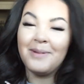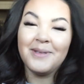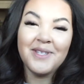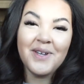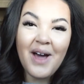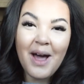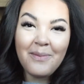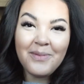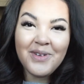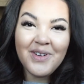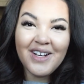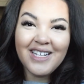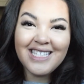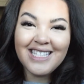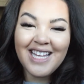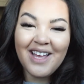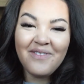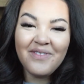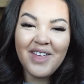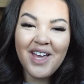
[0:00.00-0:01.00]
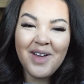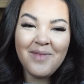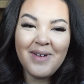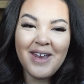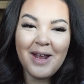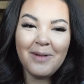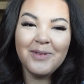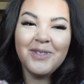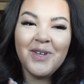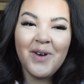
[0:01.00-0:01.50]
I'm so happy you guys love them, and
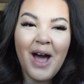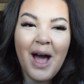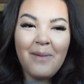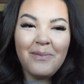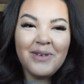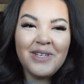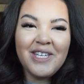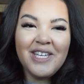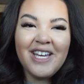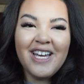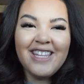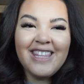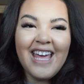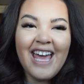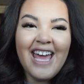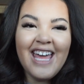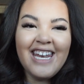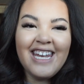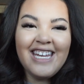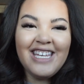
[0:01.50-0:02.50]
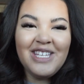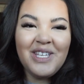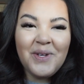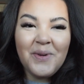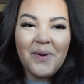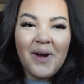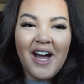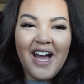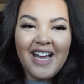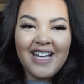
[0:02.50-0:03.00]
I'm so happy that
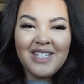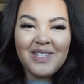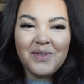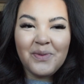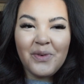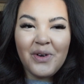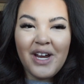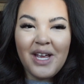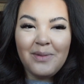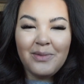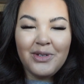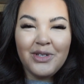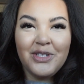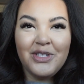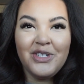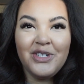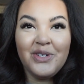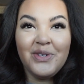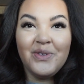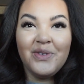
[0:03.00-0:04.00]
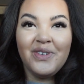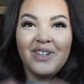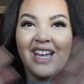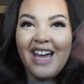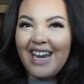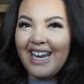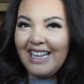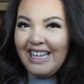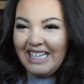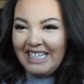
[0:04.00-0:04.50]
you guys were able to
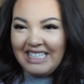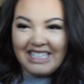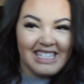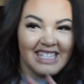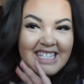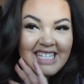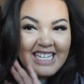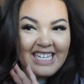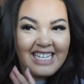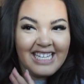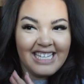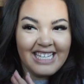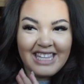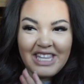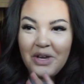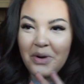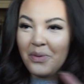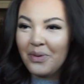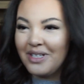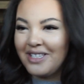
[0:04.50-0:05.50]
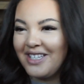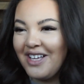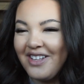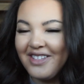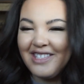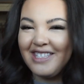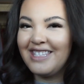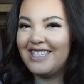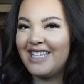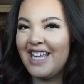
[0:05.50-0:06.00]
kind of like see the
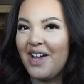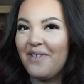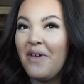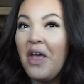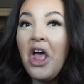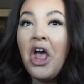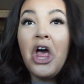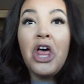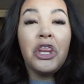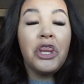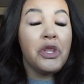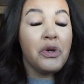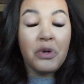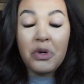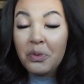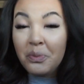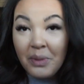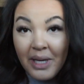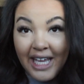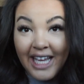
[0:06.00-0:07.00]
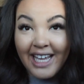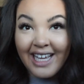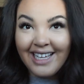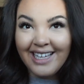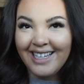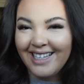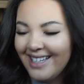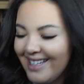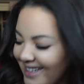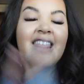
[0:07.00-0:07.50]
results and stuff through me.
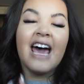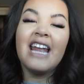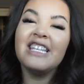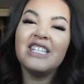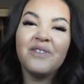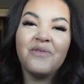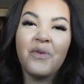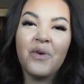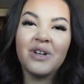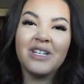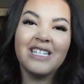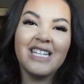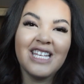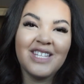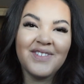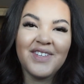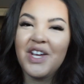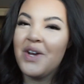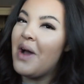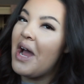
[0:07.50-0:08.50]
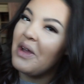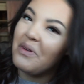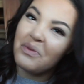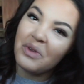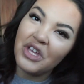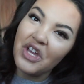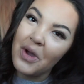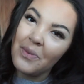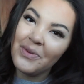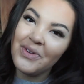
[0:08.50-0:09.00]
That is it for today's video. I
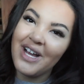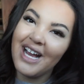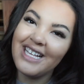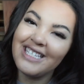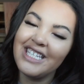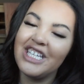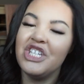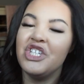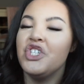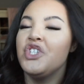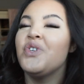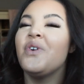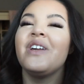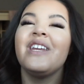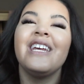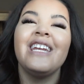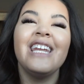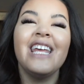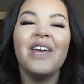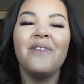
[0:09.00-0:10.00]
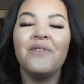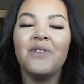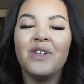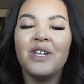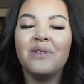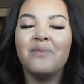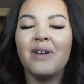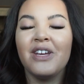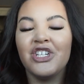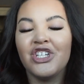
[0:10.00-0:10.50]
really hope you guys enjoyed it. If you
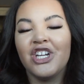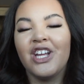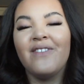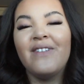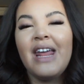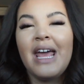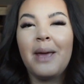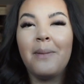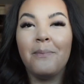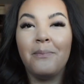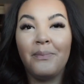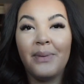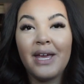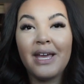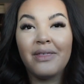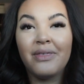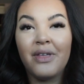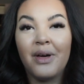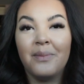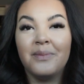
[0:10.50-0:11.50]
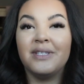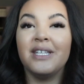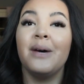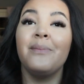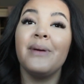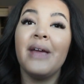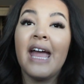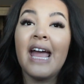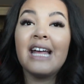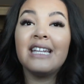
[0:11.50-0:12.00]
did, make sure to give it a big thumbs
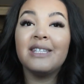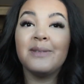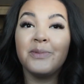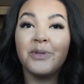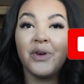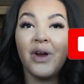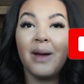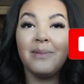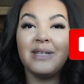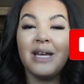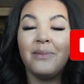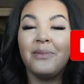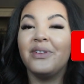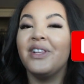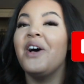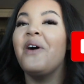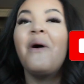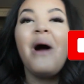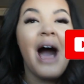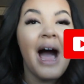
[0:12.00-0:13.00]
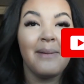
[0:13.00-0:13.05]
up and subscribe down below.